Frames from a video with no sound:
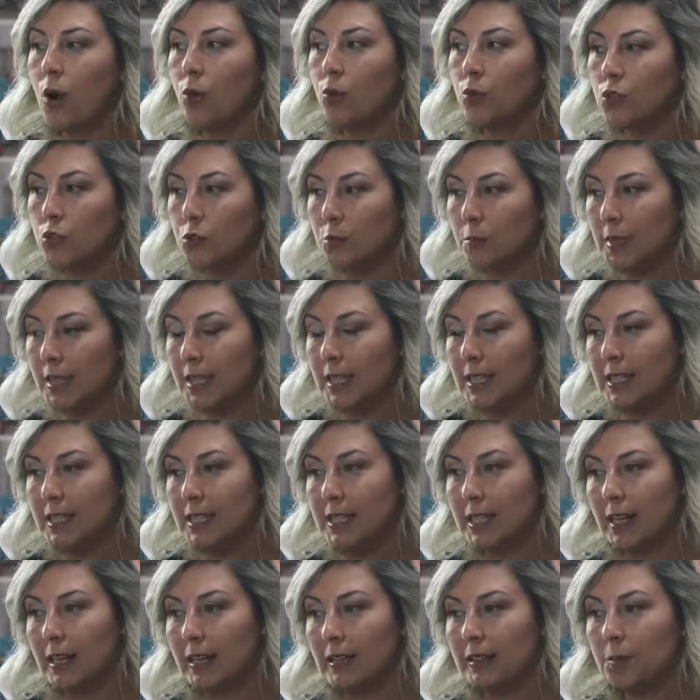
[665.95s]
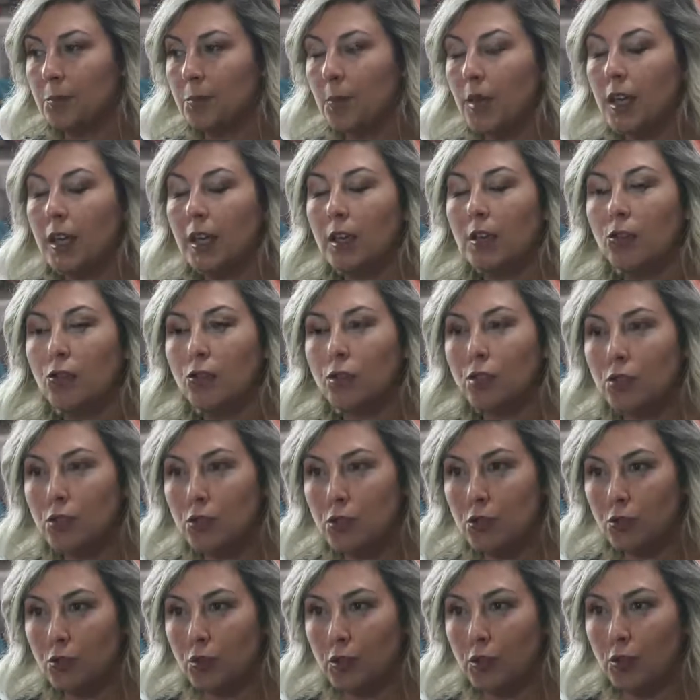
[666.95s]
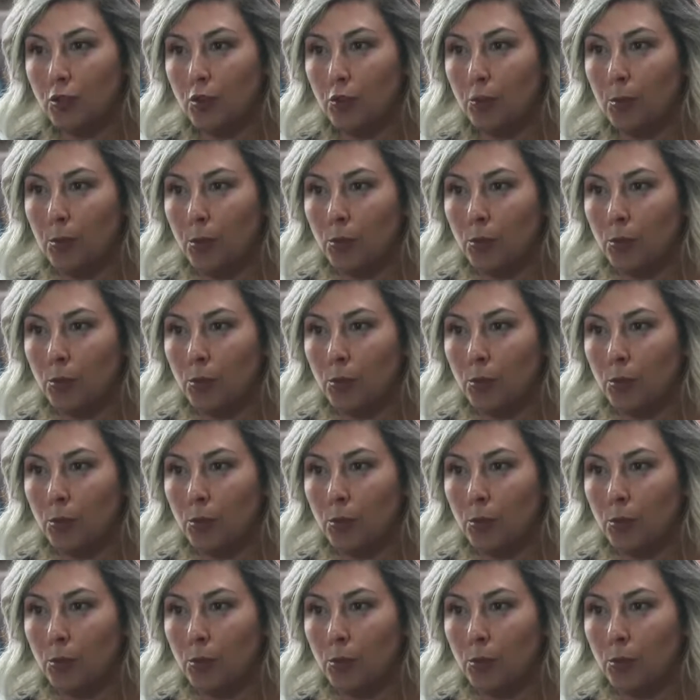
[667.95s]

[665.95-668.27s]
Which means that if you're a student of